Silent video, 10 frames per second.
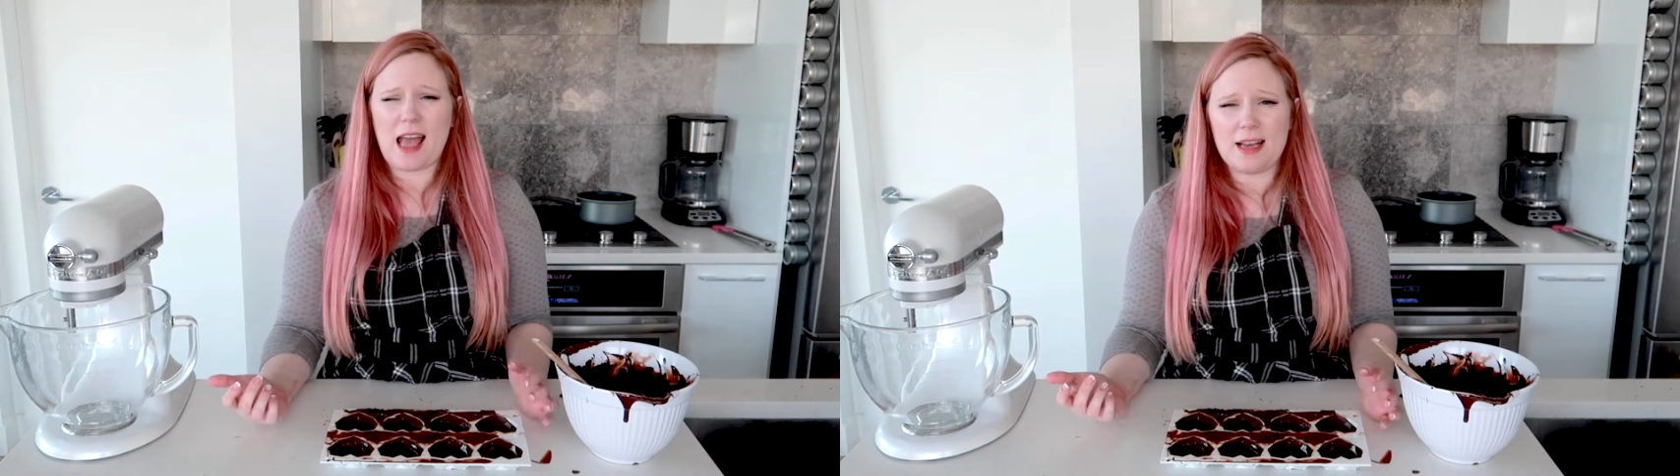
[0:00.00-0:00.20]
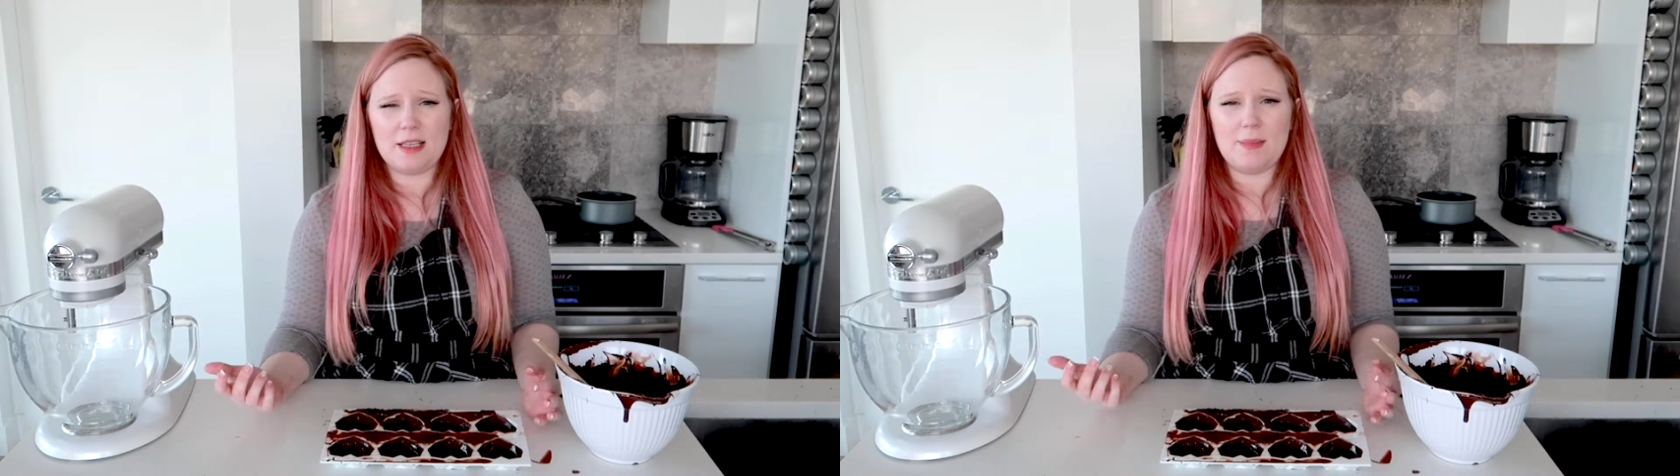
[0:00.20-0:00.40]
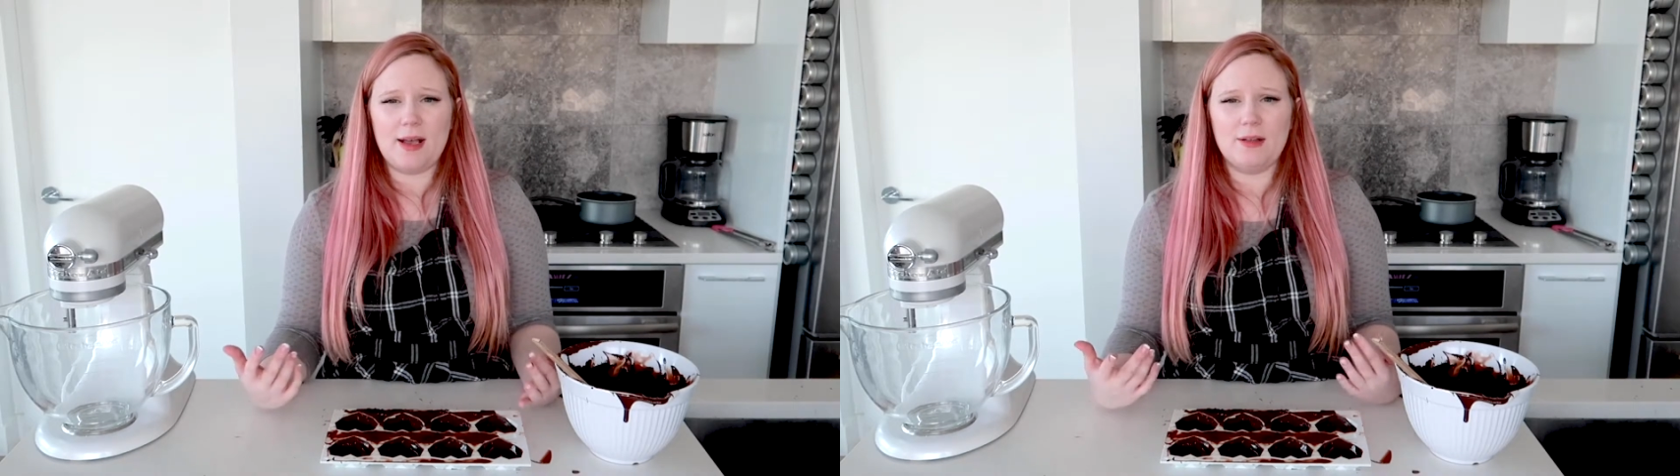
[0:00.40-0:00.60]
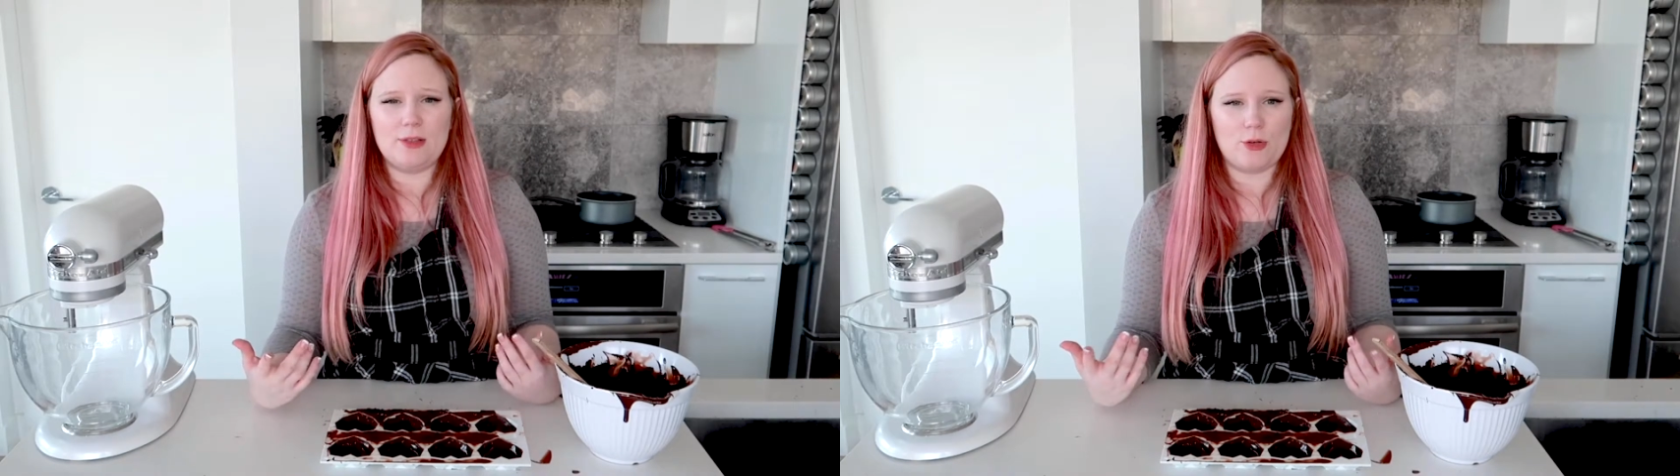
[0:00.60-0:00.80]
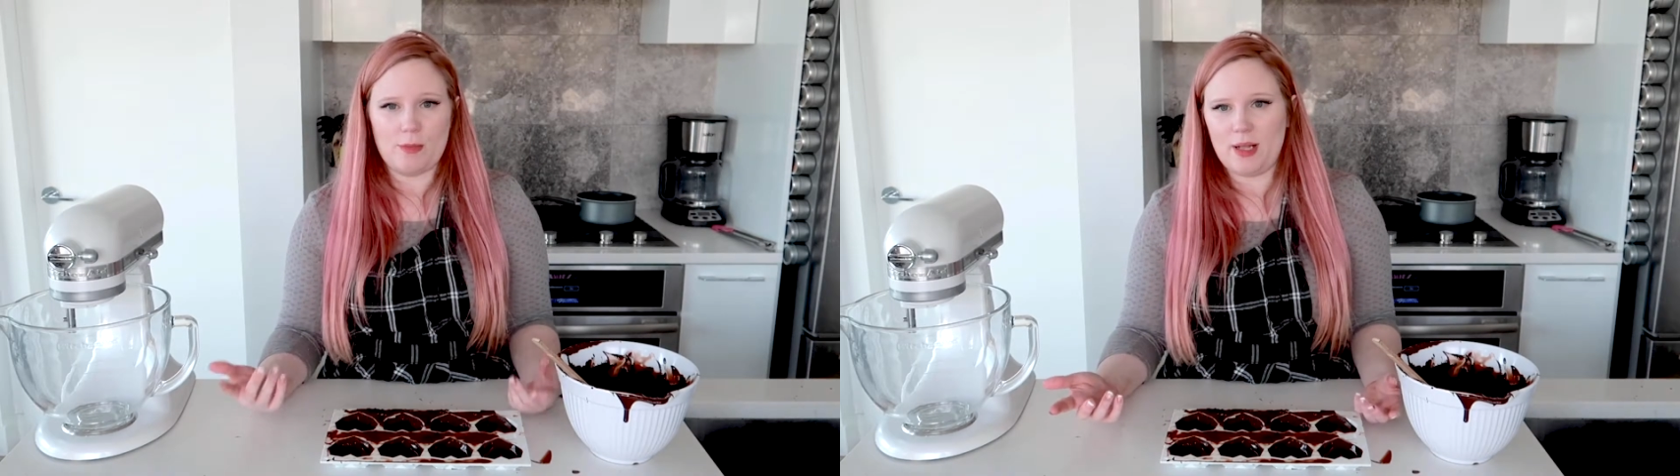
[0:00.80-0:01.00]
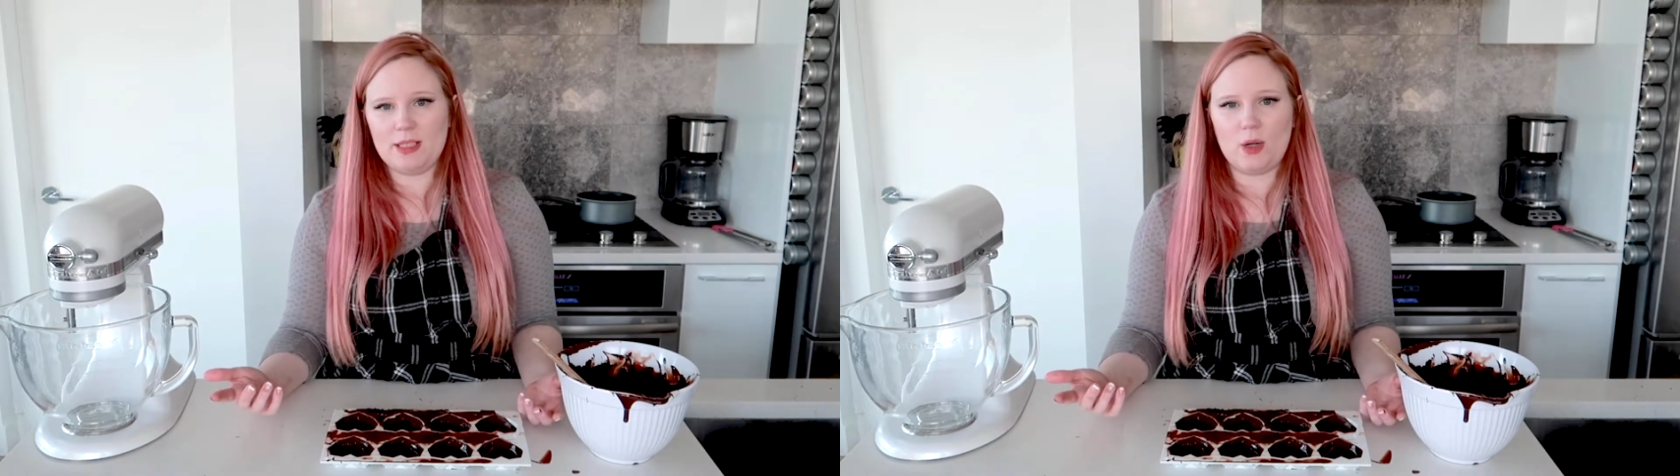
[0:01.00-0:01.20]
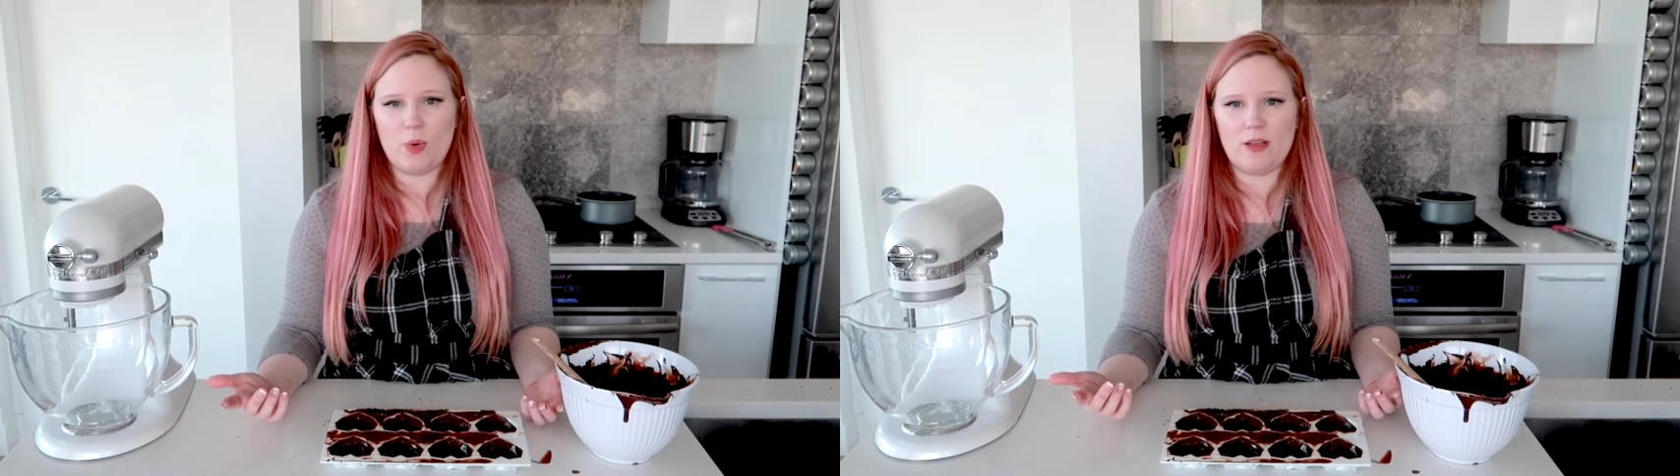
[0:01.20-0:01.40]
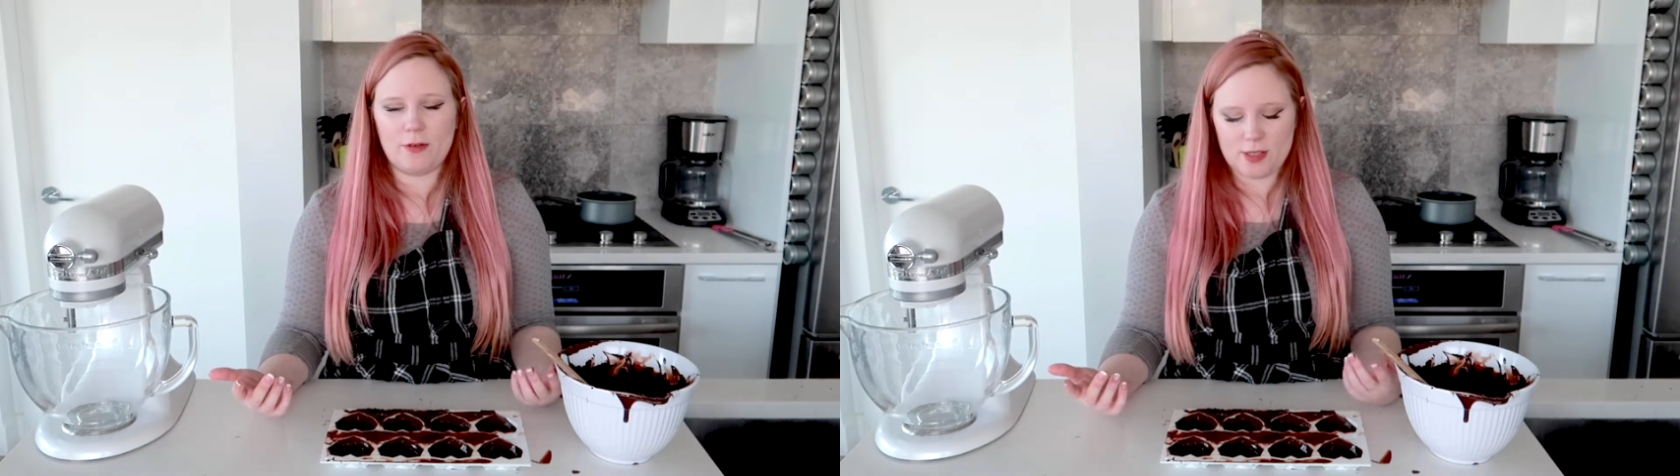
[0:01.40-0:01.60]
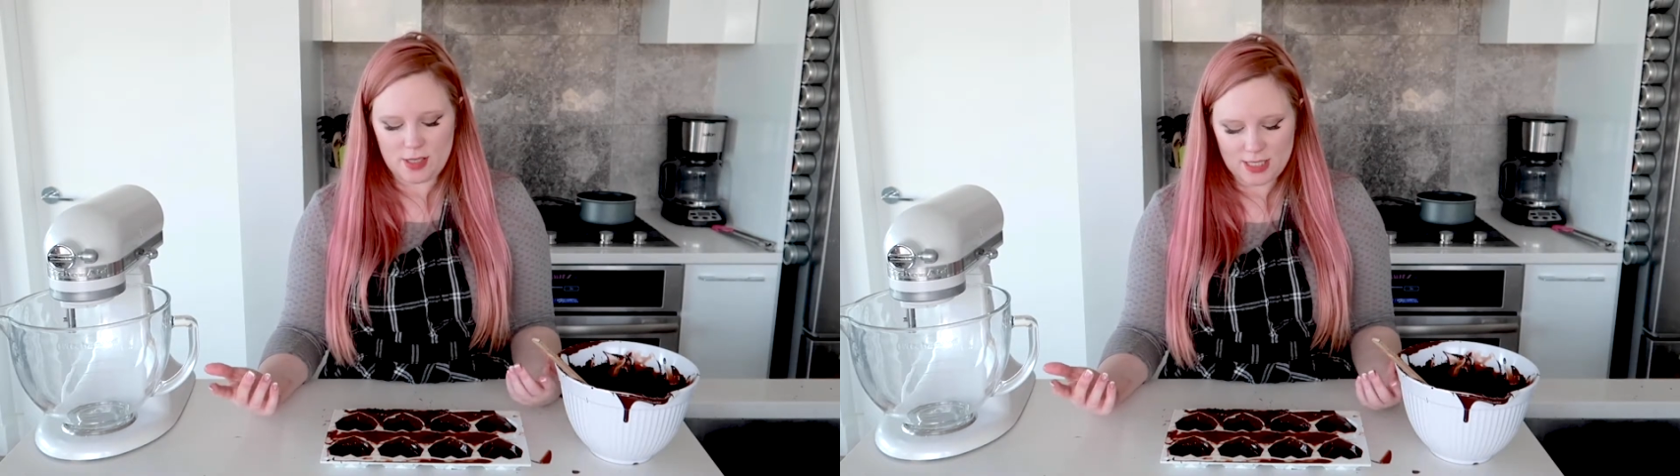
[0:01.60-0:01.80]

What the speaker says: candy melts or melting wafers